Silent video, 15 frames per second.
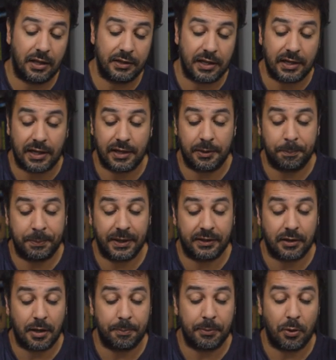that I
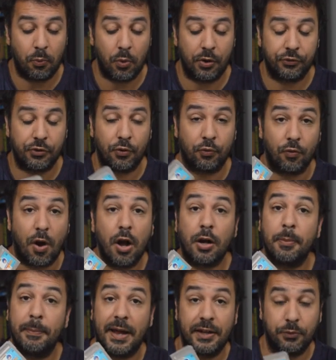picked up was
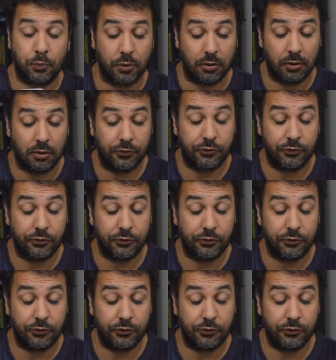Rockman World.